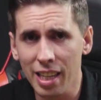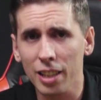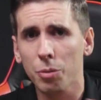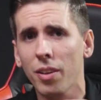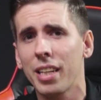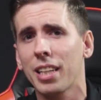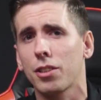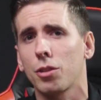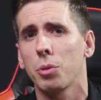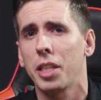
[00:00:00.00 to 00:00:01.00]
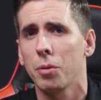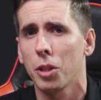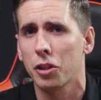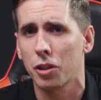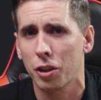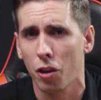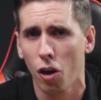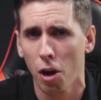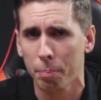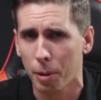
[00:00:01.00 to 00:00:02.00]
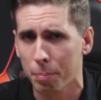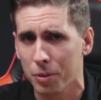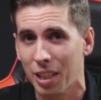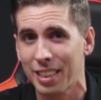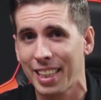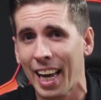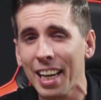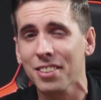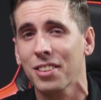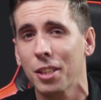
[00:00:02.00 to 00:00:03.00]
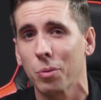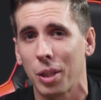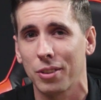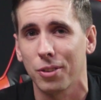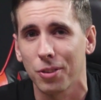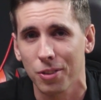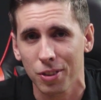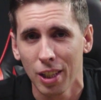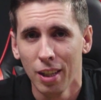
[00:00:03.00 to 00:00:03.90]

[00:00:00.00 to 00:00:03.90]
Next, we got Nexa 3D releasing their all-purpose and casting resins.